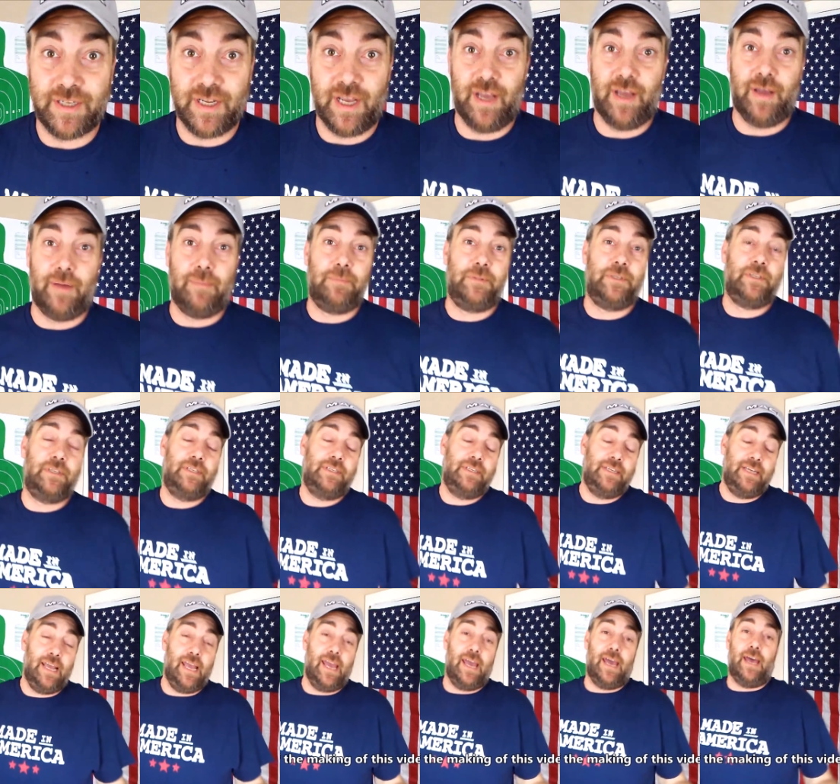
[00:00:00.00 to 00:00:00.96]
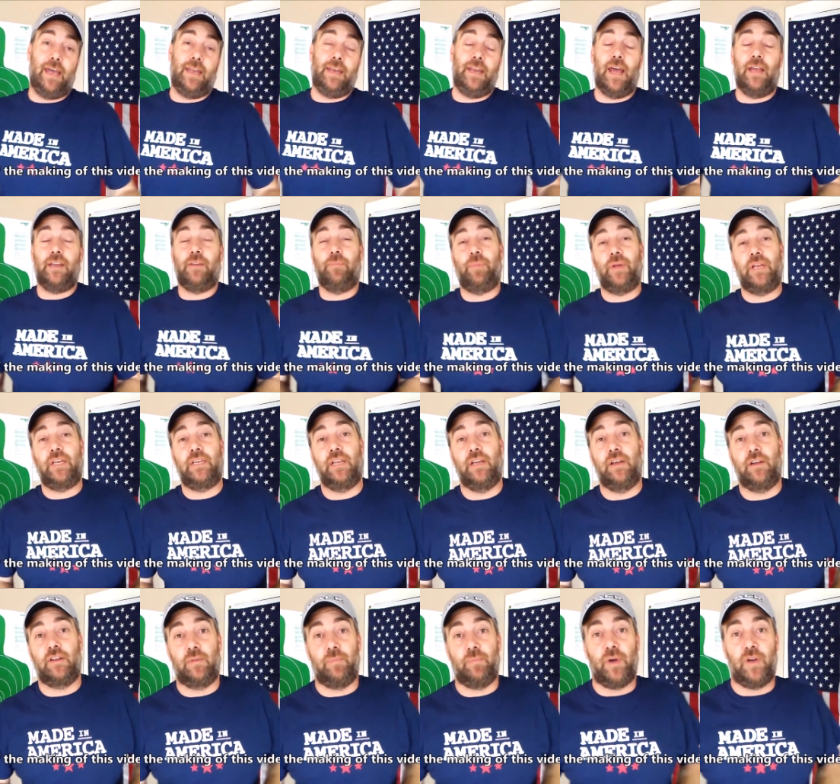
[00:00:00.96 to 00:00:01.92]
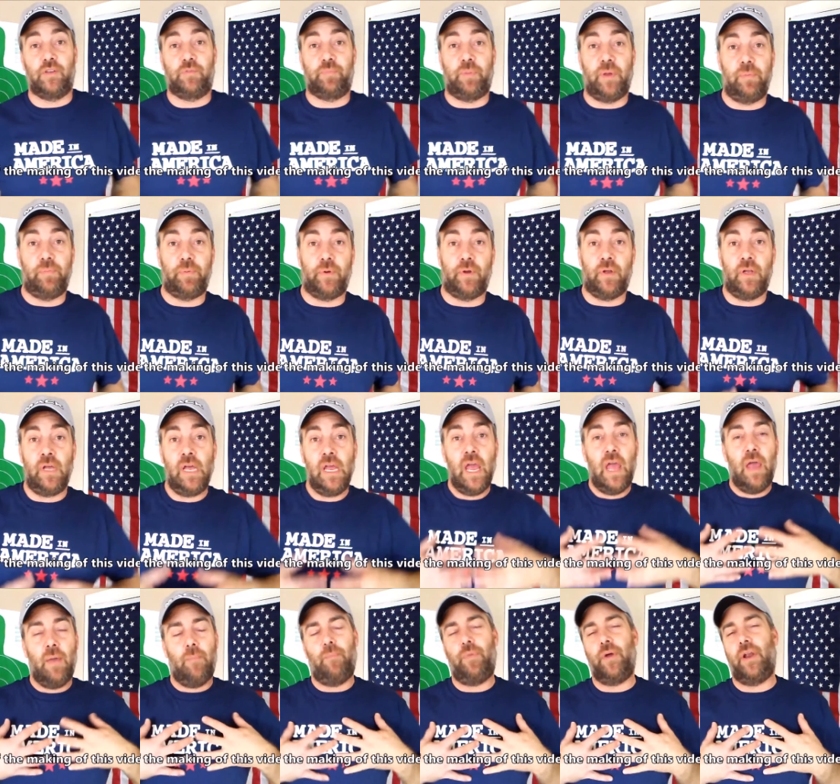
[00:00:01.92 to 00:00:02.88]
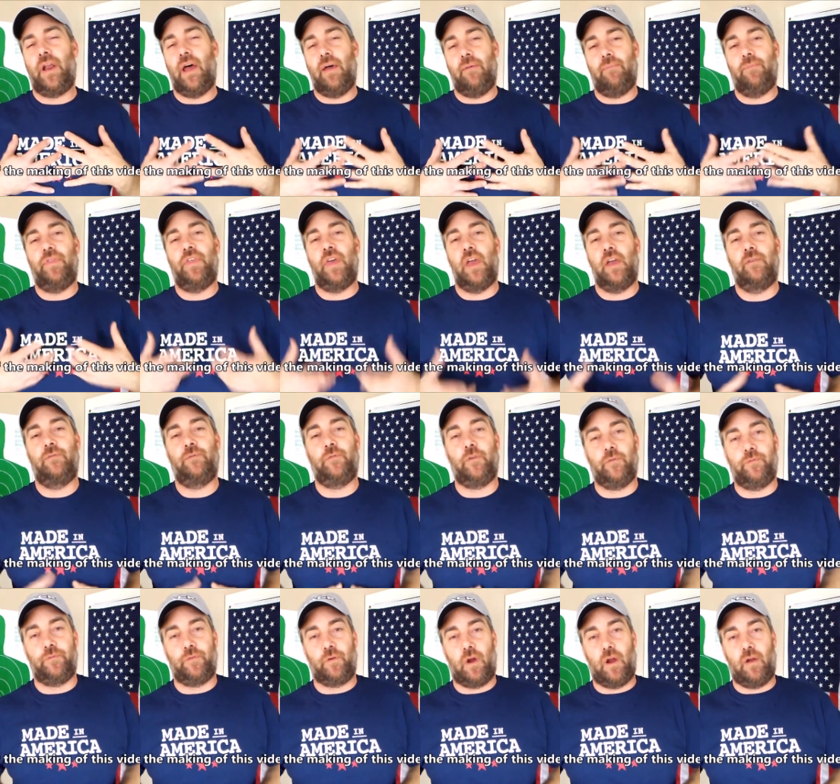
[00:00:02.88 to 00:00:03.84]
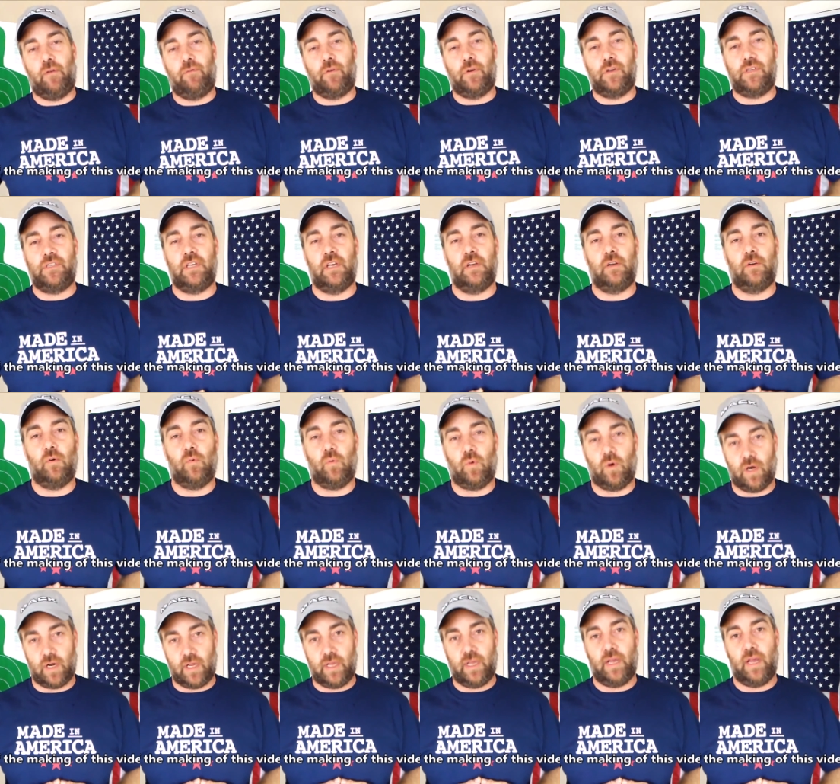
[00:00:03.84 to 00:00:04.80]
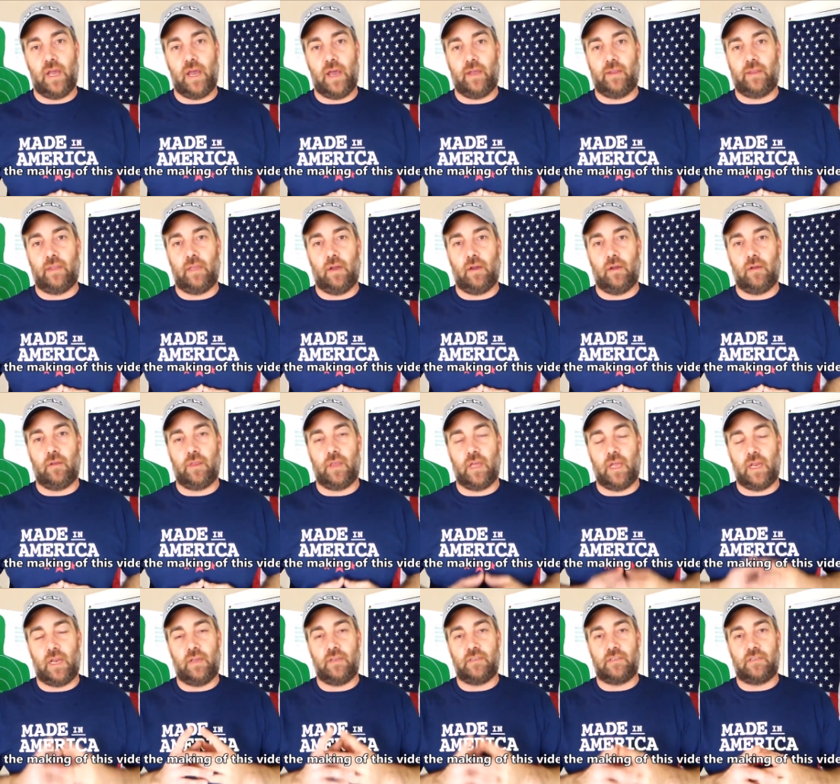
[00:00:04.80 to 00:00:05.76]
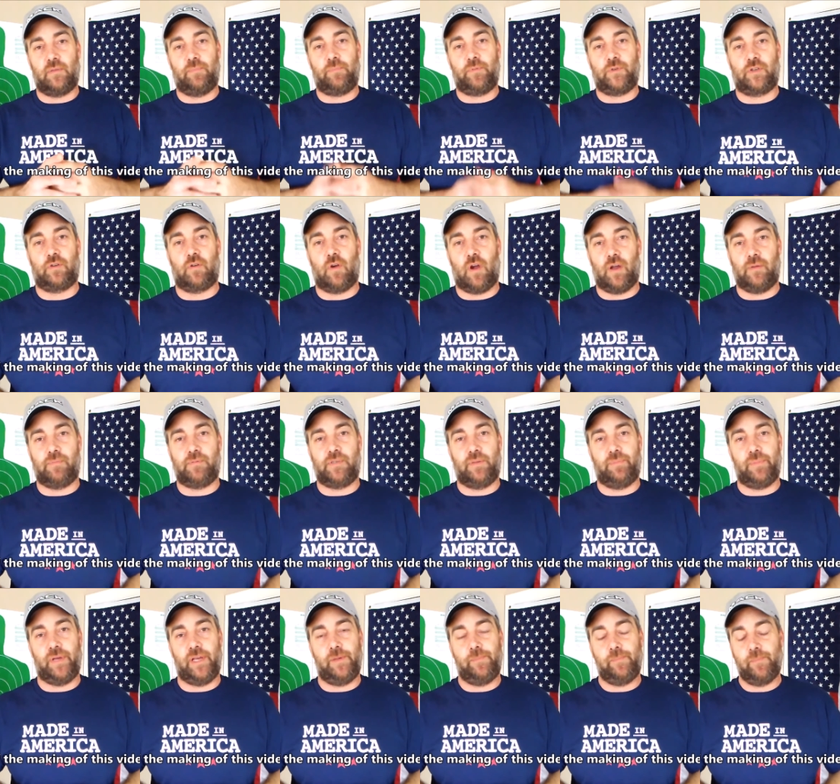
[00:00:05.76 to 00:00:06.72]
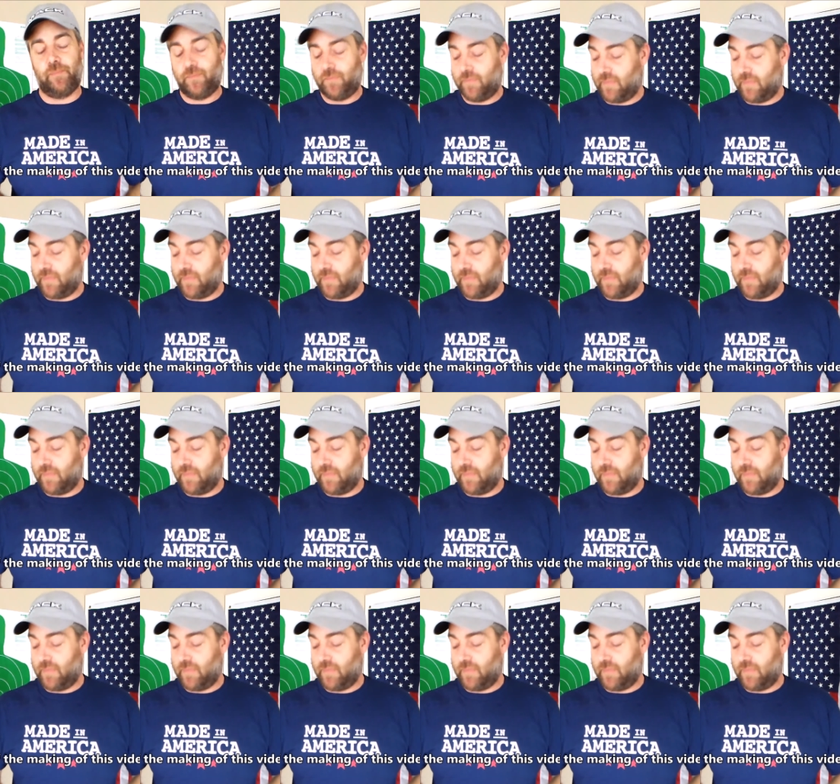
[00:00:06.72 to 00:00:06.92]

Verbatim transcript: subs. Yeah, not a big deal to most people, but I'm thankful for every single one of you out there that has subscribed to me.